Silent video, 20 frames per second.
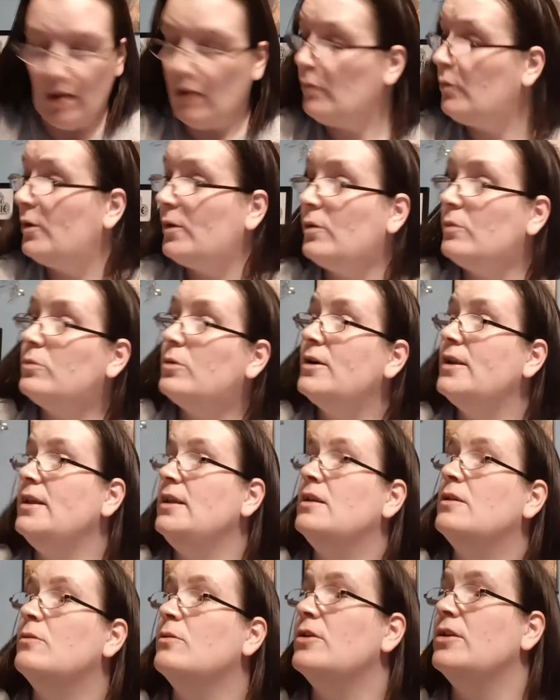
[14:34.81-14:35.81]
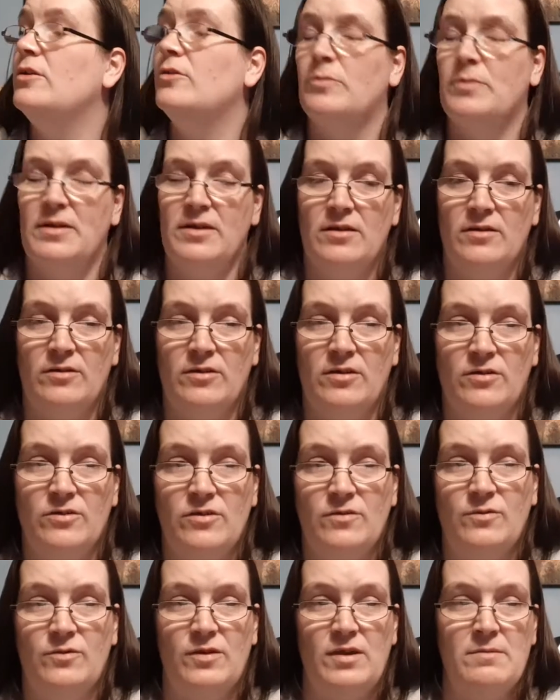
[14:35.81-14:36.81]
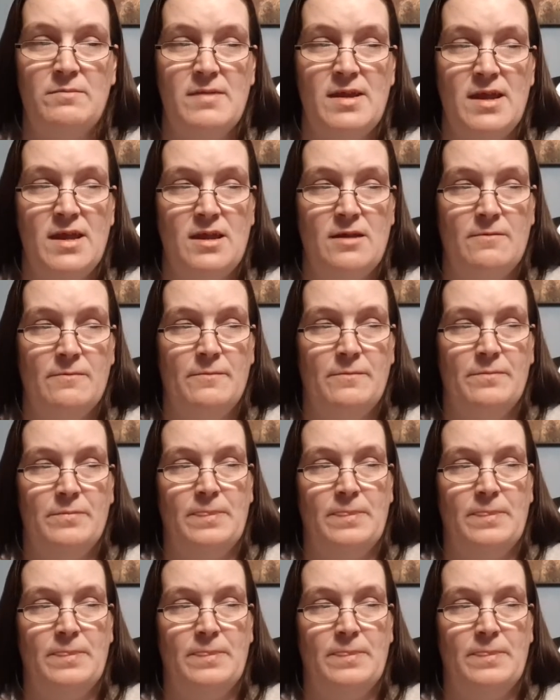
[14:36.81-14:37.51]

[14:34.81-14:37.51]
What are your opinions? Because you've seen me,